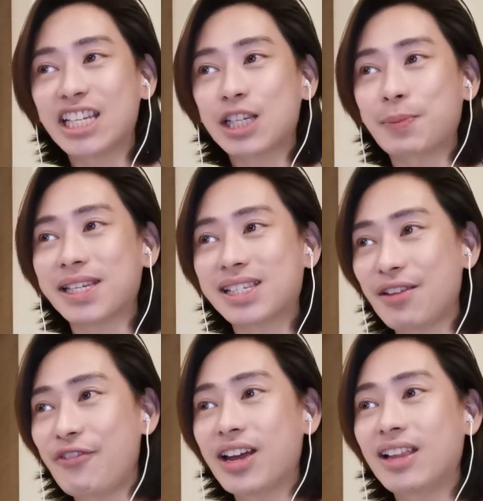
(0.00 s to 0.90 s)
I
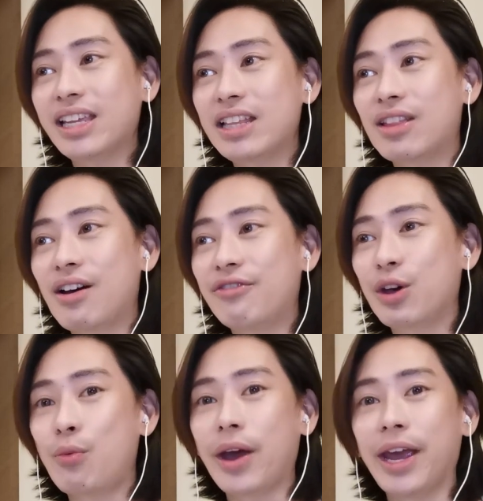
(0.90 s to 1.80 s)
specifically
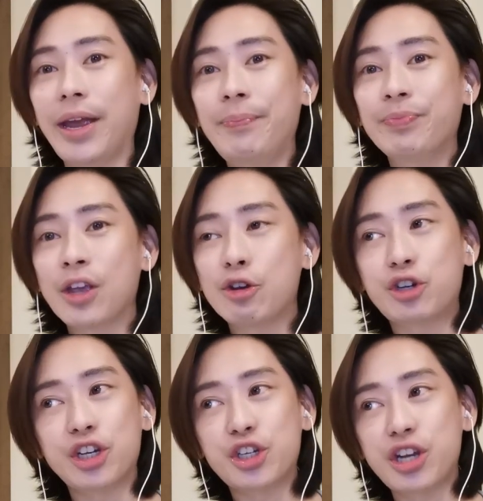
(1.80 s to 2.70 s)
love the way
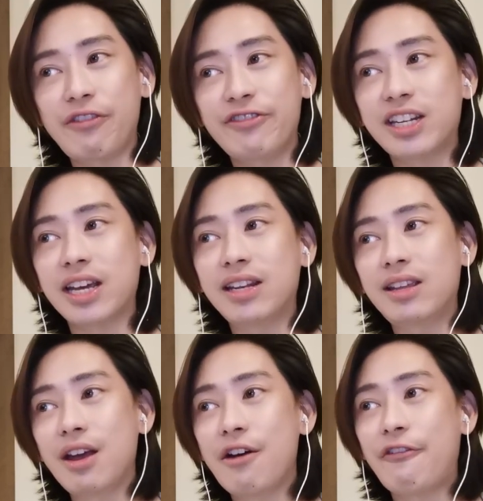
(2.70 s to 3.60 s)
she
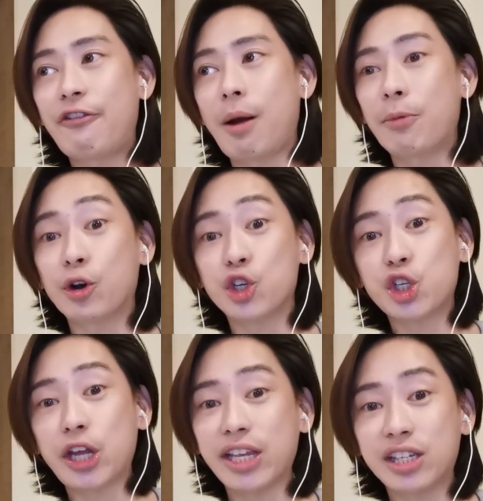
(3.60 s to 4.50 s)
shifted from her
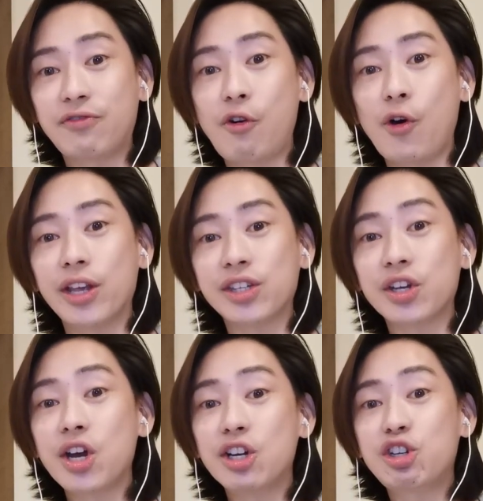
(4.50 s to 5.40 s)
chest
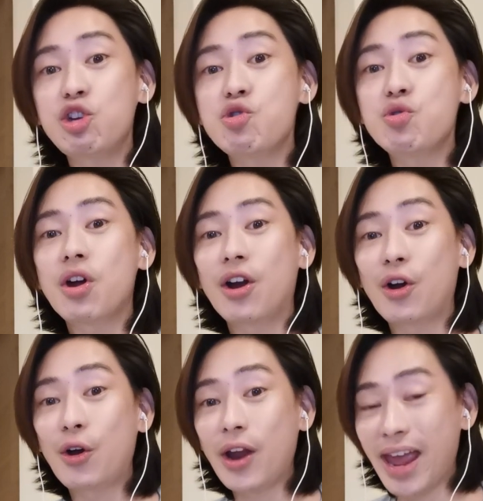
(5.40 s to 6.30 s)
voice to
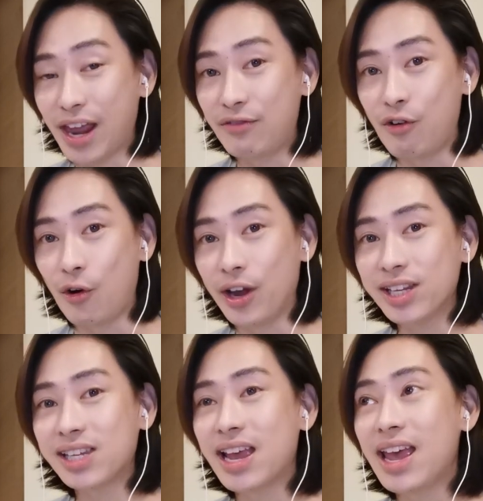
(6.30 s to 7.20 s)
her head
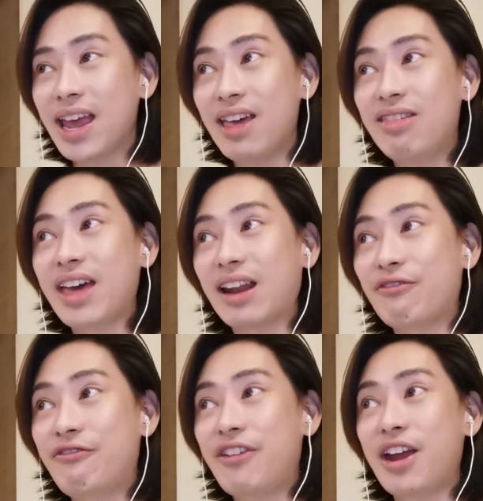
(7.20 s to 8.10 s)
voice in
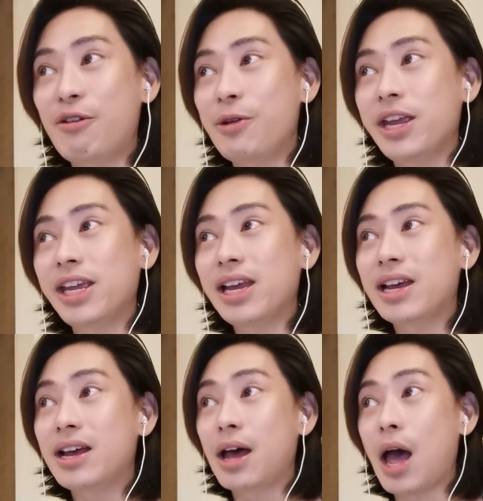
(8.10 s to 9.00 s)
that
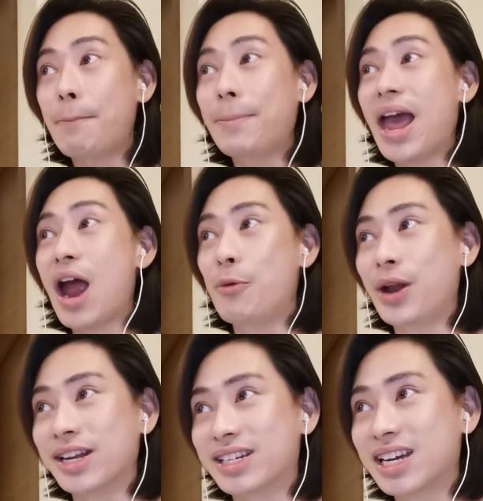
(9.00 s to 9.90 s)
very
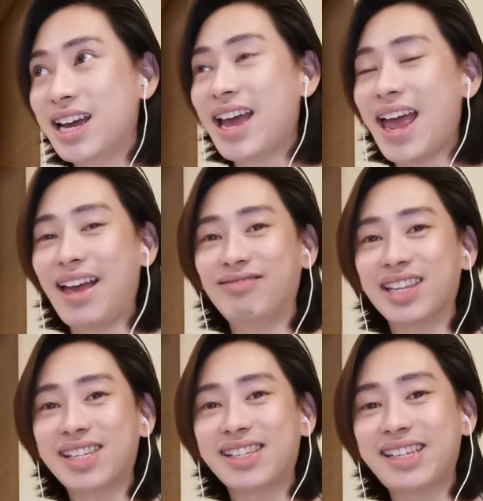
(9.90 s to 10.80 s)
apparent
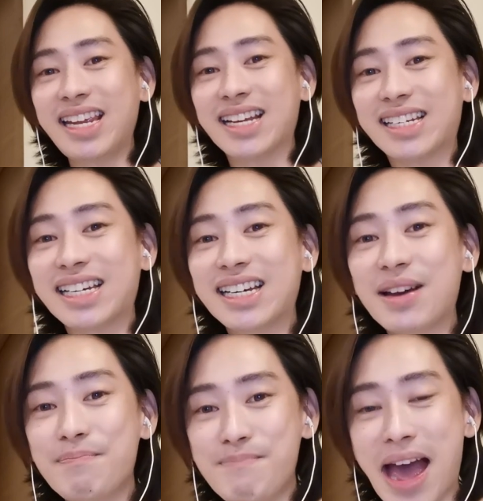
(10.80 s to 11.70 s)
and distinct
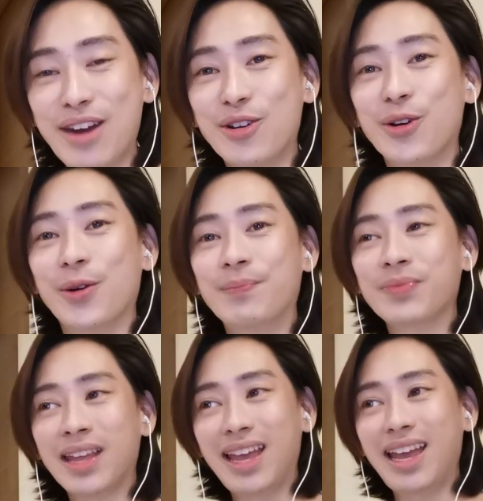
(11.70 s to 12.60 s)

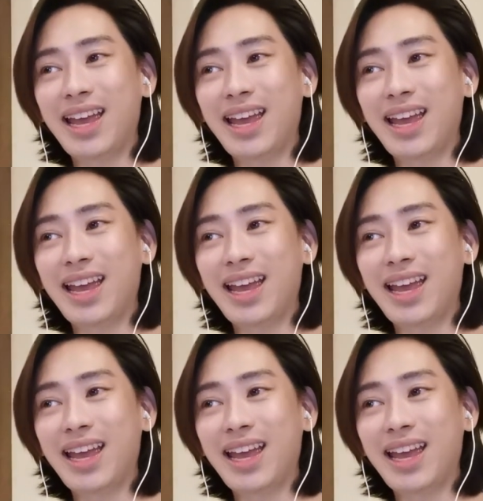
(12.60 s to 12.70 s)
manner.